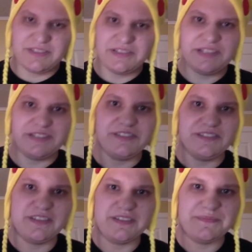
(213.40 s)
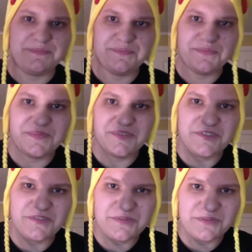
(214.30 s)
So yeah, it's just a
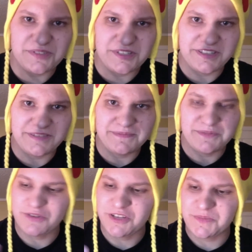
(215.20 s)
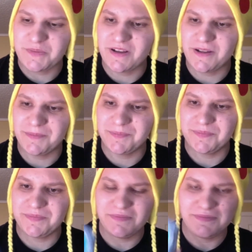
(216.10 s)
squishy stress ball
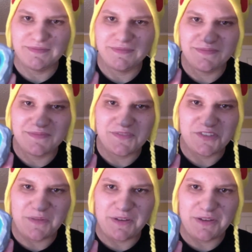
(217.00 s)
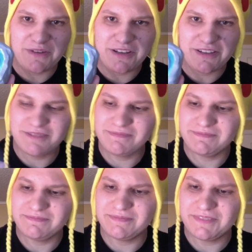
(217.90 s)
shaped like a rock.
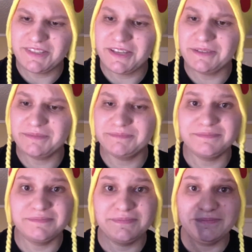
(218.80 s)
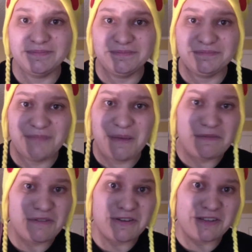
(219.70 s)
So
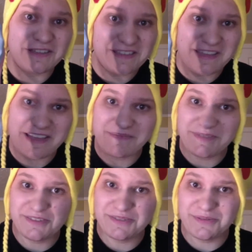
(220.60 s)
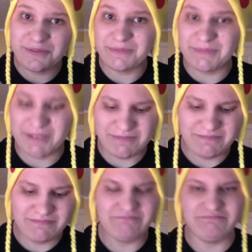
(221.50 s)
maybe if you're into the game, this is cool, but
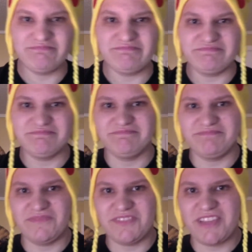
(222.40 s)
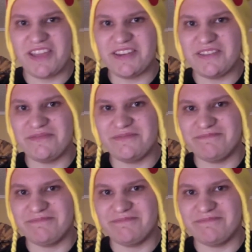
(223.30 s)
kind of